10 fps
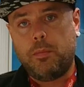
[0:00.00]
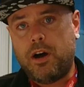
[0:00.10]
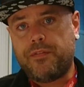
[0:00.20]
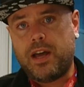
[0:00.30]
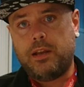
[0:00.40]

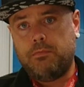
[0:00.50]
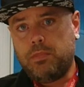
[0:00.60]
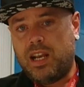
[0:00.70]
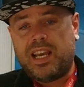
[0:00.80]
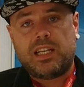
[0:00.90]
come off that,
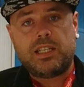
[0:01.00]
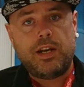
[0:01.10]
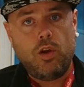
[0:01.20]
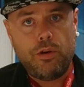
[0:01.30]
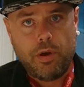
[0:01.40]
and like I
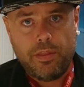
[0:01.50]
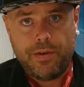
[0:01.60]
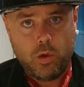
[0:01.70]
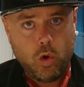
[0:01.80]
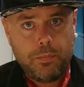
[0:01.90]
said earlier on in
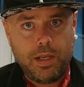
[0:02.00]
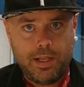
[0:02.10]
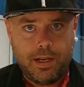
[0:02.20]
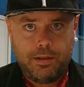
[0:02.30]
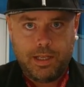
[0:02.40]
the video,
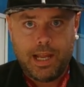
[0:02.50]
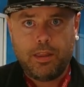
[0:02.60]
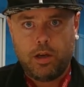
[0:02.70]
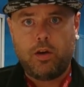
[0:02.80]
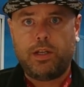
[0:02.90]
hopefully you, you
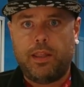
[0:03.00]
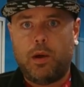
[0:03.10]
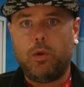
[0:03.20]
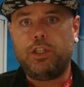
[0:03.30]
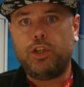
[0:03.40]
like the
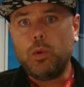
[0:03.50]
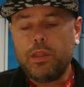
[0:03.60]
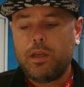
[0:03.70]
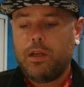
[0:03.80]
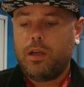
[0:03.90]
content that we're
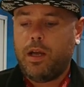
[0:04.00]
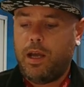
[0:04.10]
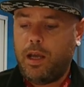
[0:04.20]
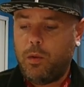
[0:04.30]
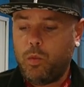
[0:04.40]
doing.
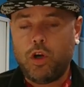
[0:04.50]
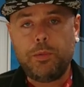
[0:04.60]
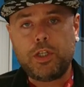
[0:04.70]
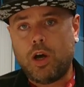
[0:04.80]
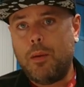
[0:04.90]
Um, we're
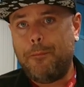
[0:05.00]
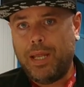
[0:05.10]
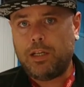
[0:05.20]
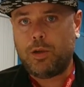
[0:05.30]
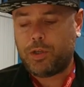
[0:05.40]
going to be starting
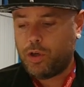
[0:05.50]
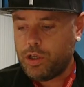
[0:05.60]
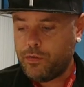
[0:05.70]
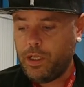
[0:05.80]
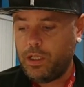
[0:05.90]
building up to
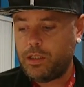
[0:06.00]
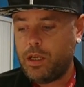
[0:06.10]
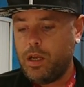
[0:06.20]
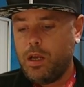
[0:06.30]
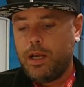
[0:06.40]
Huddersfield,
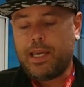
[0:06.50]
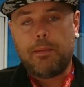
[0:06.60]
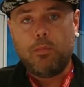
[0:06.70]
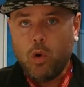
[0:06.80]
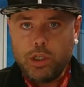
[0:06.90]

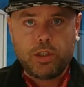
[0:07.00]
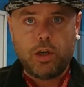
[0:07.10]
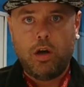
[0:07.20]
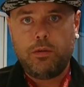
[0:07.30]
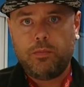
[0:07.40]
get more
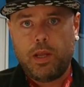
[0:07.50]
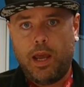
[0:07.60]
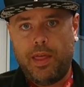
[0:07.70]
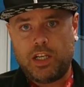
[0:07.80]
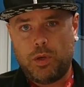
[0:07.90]
yous on.
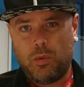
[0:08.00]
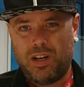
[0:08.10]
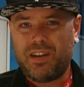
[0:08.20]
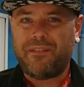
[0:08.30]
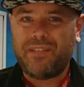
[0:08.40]
Uh, that's what I
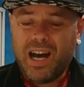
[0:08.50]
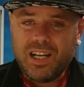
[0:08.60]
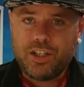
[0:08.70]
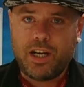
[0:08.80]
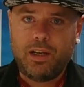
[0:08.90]
want to
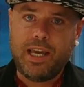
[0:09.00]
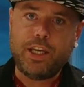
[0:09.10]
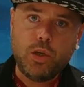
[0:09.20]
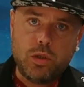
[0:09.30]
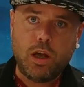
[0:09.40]
fans channel,
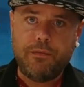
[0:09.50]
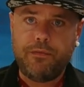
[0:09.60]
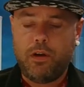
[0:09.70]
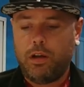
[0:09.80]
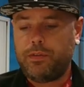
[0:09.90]
get yous lot
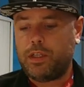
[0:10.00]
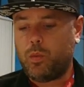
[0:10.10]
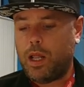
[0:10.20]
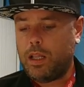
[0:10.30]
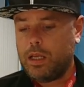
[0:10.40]
involved
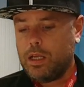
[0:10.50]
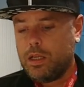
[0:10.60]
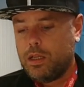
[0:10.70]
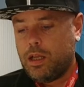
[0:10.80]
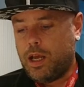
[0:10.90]
as well.
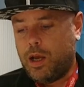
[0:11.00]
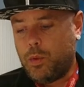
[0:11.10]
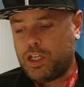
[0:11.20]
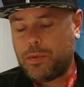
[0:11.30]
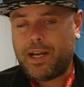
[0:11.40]
Uh,
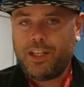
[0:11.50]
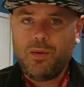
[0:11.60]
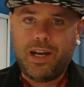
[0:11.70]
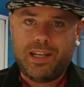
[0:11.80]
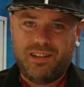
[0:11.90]
we expect
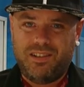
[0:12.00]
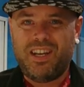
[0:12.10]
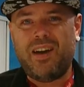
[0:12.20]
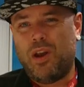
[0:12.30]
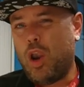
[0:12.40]
Newcastle
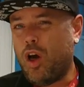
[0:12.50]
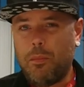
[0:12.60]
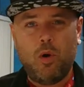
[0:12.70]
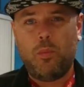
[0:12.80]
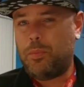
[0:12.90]
to have a
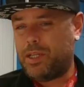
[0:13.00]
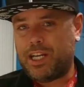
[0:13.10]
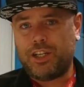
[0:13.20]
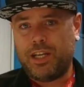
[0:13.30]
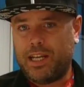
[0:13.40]
lot more
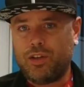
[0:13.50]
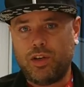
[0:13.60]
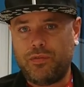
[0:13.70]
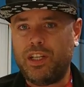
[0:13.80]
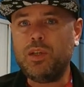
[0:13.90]
possession against
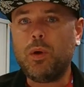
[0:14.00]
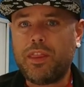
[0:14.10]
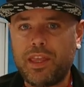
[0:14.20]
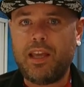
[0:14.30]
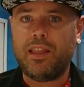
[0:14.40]
Huddersfield. You
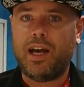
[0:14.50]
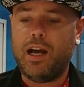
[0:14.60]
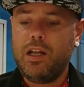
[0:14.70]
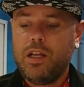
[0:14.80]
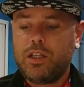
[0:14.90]
would think
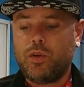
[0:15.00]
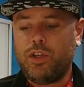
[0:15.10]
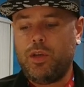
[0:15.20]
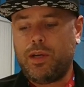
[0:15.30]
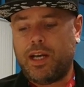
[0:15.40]
that.
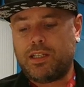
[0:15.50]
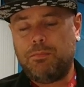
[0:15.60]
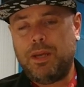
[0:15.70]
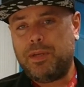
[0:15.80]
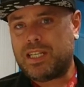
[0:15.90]
So
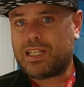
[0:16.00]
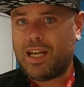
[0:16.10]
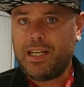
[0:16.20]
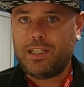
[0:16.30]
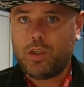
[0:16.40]
Newcastle, maybe it's a
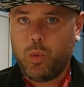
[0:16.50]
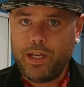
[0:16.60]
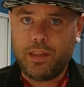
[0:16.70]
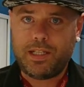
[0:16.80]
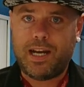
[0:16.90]
slight
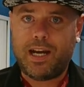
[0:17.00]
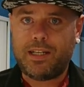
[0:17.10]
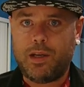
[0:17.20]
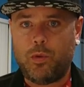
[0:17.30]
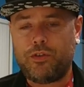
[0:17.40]
tweak of the
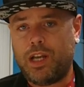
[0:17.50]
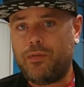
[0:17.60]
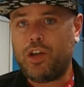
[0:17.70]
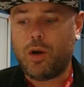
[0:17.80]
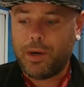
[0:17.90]
tactic with
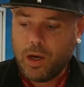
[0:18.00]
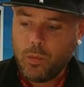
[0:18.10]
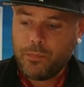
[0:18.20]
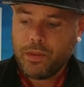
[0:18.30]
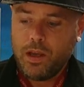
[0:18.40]
Shelvey coming
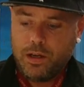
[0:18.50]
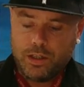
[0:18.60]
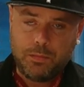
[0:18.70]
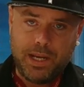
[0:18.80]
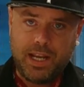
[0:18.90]
out.
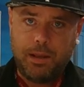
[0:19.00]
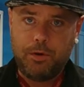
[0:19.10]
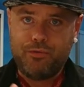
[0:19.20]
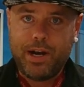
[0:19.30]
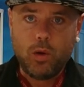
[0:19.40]
Did Mikel
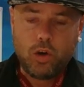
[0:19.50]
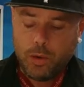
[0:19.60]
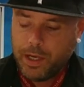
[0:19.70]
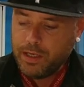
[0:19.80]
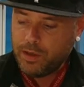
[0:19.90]
Moreno
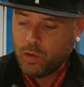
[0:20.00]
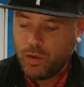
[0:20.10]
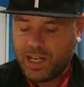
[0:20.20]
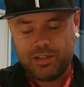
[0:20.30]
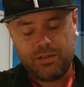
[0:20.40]
come in? You
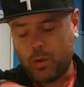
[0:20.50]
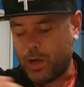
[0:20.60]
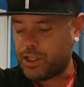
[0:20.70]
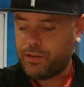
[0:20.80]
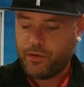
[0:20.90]
know, that's
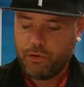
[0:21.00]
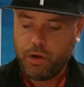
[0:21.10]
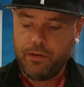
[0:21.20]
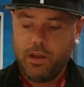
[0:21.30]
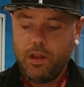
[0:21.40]
questions for
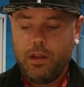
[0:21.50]
on